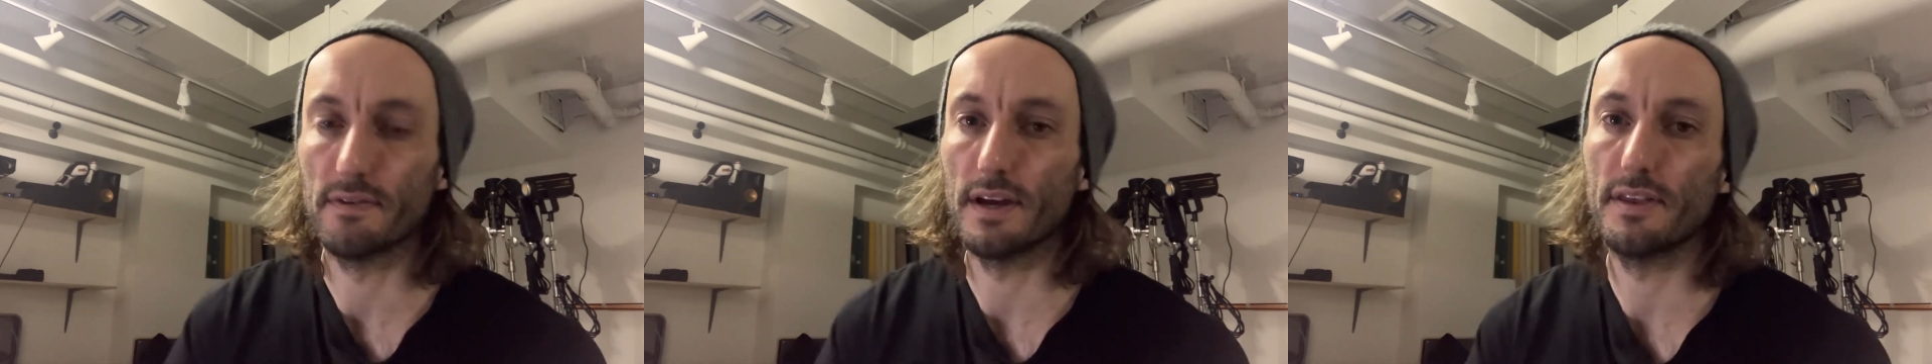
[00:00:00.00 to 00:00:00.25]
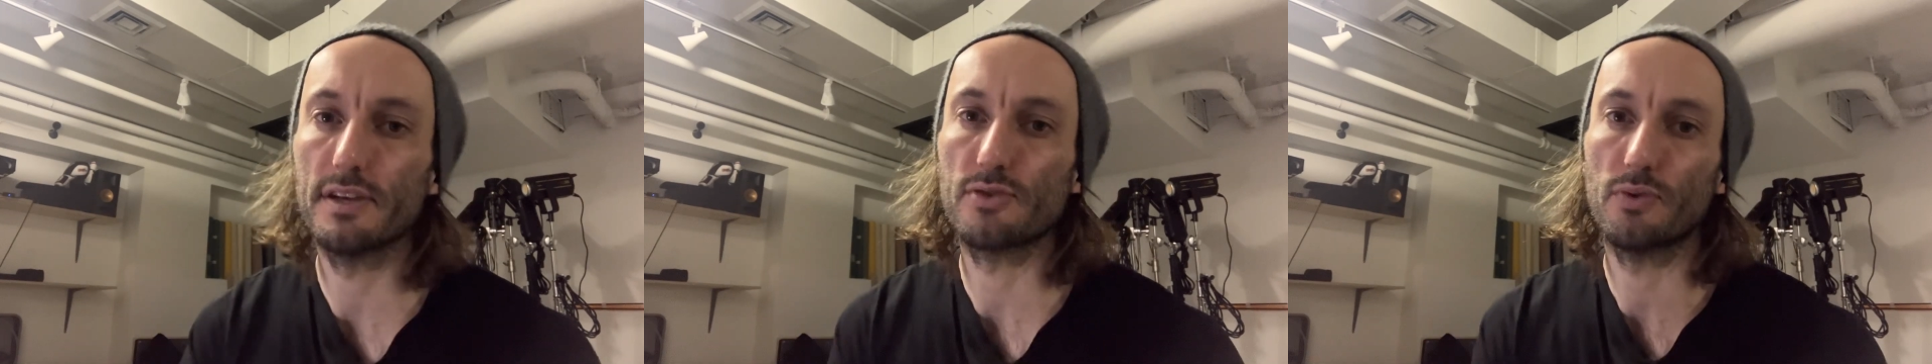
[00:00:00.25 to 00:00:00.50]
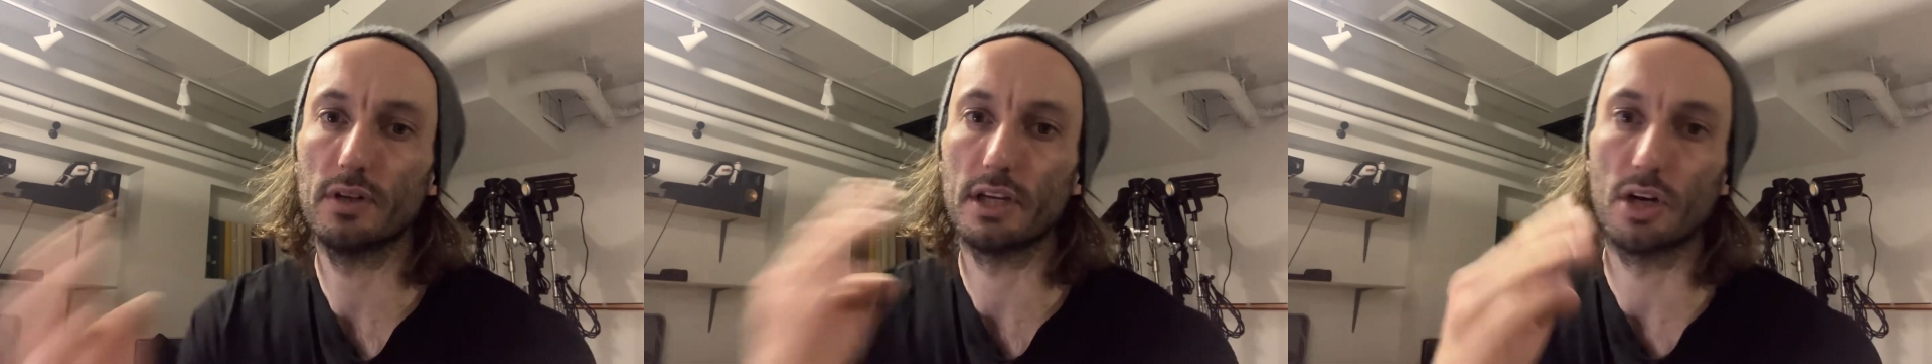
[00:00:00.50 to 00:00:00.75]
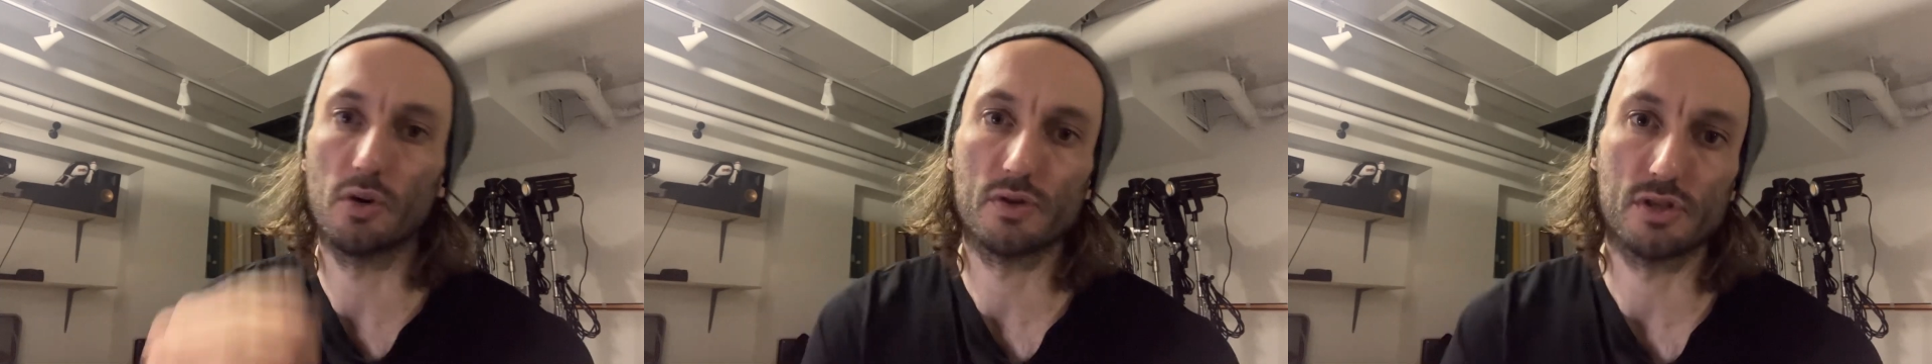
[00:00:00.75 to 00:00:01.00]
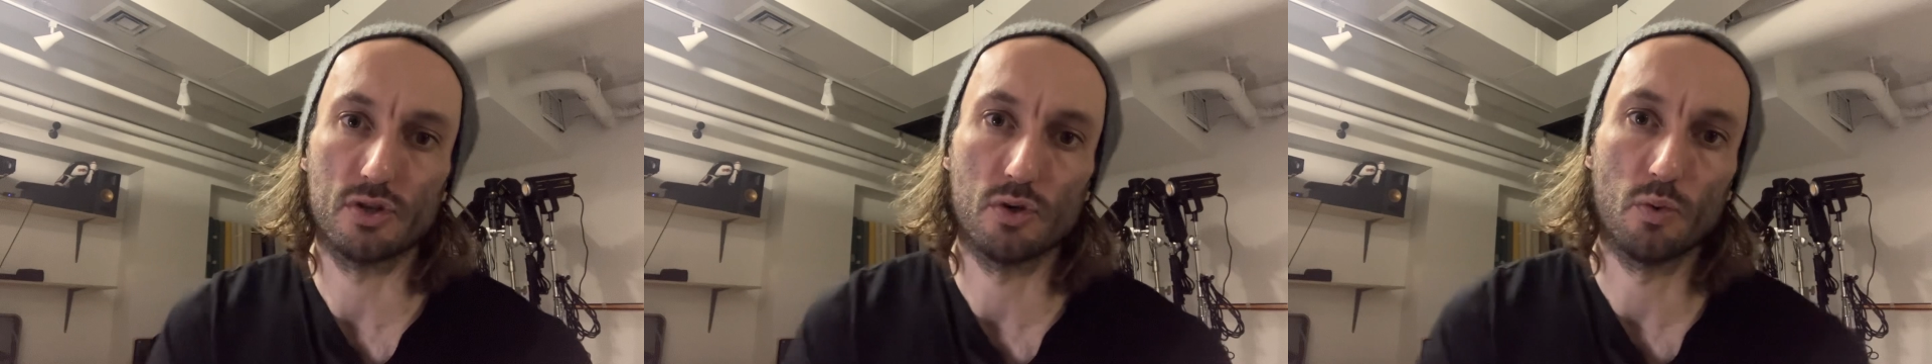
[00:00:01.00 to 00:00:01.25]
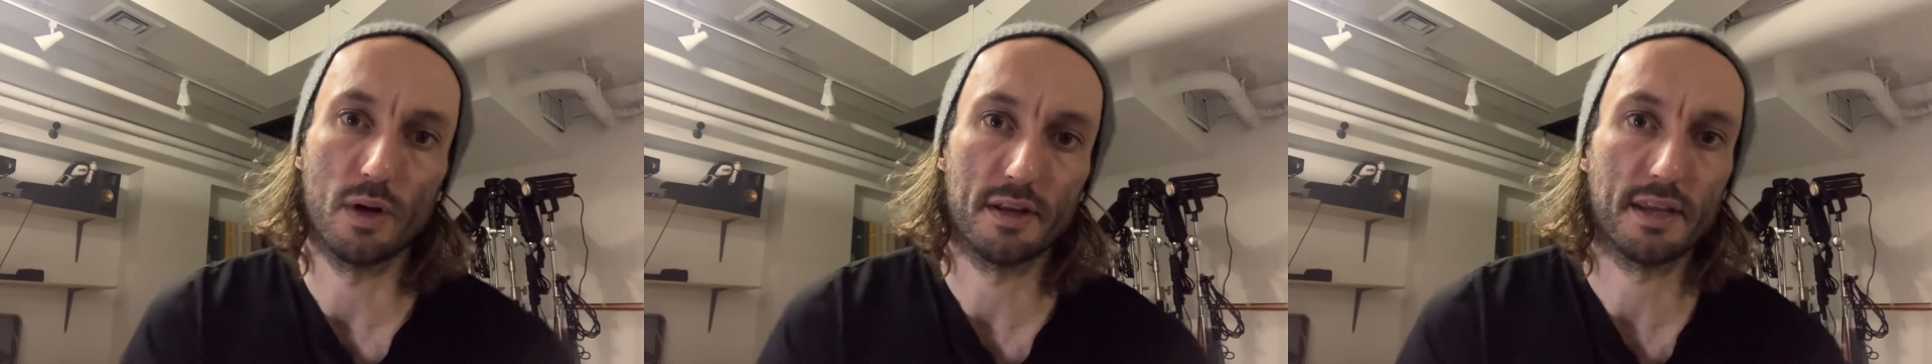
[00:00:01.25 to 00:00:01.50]
And this really goes to
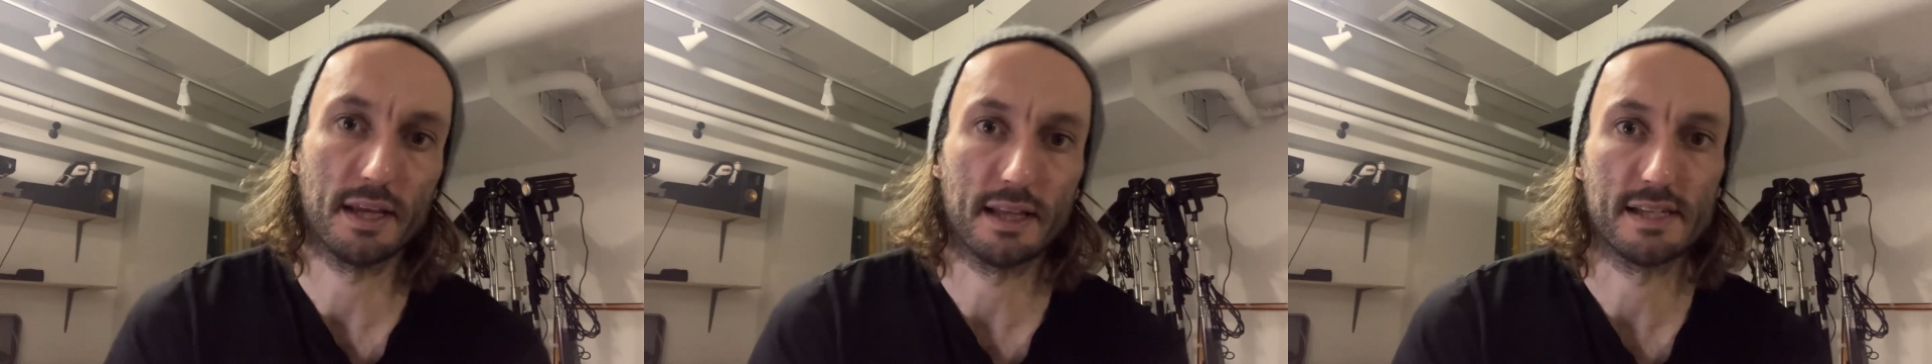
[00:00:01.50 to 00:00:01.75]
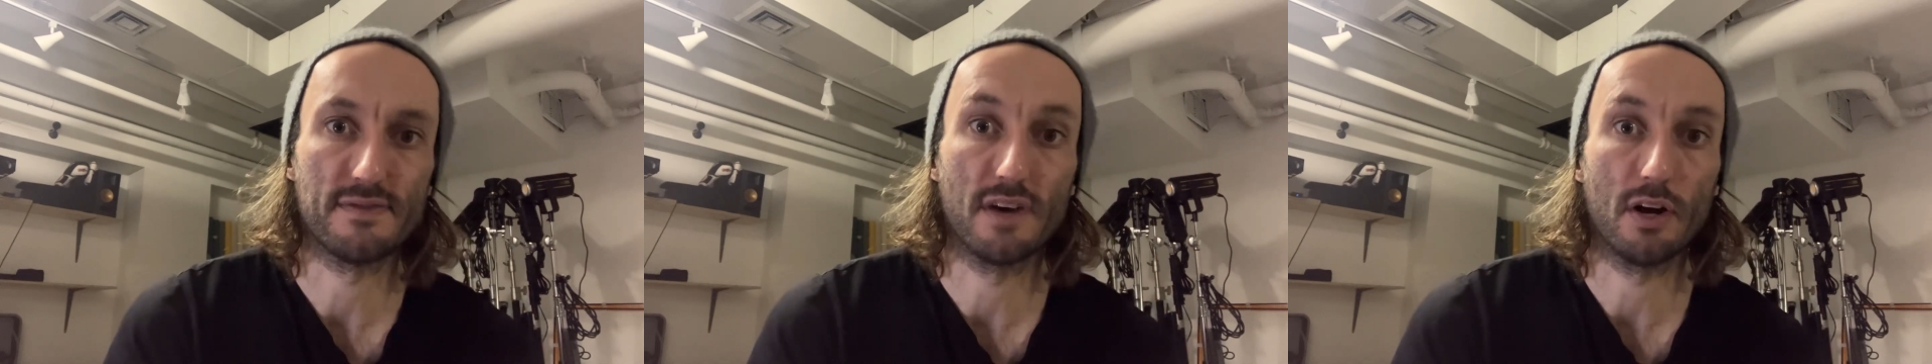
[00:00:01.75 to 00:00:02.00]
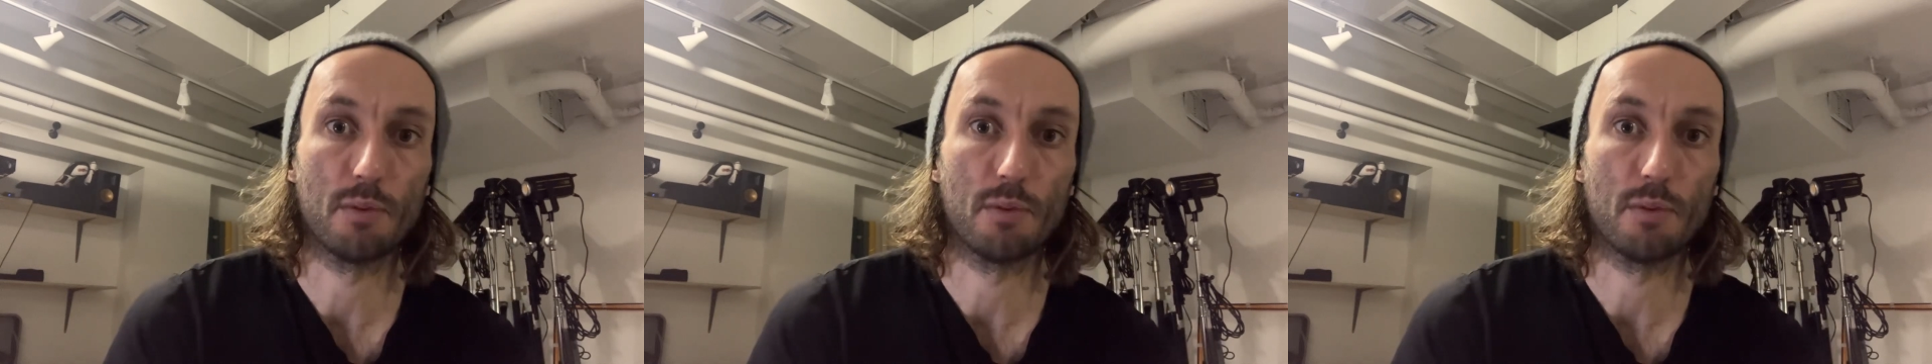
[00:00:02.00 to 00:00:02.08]
one thing that's very